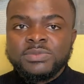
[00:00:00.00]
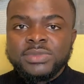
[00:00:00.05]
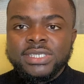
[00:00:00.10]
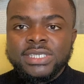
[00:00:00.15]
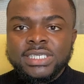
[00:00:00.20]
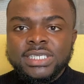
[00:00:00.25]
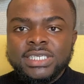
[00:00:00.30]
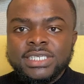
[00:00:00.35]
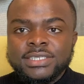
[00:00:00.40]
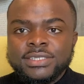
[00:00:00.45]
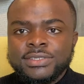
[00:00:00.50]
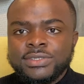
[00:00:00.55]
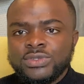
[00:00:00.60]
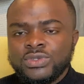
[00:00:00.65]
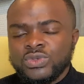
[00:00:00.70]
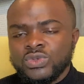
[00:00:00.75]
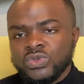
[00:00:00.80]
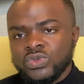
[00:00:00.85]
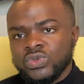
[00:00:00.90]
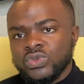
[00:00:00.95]
me
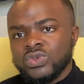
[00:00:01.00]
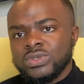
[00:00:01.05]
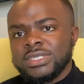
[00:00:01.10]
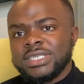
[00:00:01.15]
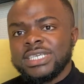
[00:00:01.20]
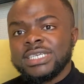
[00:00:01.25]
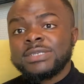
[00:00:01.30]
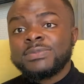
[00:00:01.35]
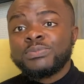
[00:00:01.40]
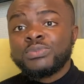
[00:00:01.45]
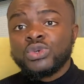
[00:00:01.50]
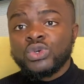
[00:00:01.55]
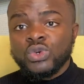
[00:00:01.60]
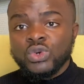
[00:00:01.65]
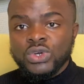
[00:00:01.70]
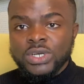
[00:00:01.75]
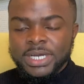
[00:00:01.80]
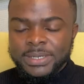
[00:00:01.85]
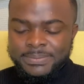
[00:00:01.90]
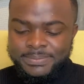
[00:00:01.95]
to this
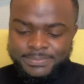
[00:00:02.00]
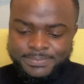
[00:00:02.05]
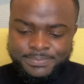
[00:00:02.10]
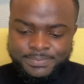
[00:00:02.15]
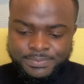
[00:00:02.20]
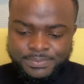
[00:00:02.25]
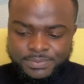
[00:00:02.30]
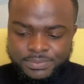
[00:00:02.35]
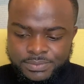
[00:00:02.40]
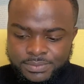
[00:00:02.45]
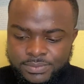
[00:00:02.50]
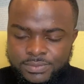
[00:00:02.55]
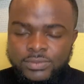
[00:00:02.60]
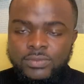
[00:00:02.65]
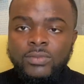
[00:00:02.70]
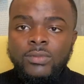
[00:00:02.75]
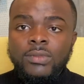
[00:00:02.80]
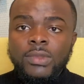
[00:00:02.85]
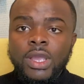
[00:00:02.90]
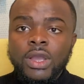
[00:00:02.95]
program
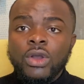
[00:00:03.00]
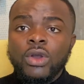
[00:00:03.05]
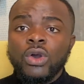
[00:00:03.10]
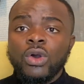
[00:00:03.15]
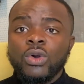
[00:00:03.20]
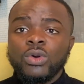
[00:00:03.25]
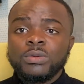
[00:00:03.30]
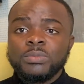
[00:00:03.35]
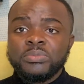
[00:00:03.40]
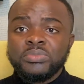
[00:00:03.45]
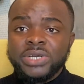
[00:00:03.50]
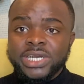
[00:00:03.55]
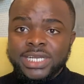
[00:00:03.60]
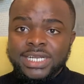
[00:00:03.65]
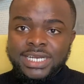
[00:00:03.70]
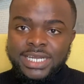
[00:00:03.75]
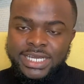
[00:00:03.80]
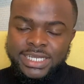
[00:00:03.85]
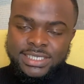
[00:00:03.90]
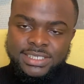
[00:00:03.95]
called
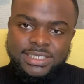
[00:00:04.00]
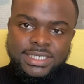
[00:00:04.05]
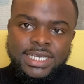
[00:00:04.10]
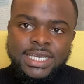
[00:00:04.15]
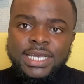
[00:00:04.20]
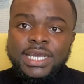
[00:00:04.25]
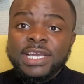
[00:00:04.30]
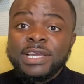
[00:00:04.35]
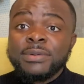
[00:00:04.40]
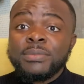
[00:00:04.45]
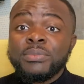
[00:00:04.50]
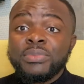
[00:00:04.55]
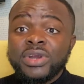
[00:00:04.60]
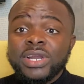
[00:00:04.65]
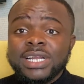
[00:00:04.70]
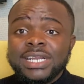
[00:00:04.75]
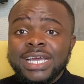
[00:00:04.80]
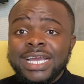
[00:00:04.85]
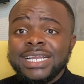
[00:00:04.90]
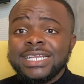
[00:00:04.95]
Brickline.
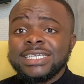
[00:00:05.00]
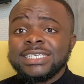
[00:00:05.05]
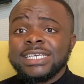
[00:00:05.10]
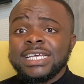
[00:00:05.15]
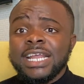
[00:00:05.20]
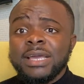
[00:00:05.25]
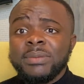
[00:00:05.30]
Brickline is an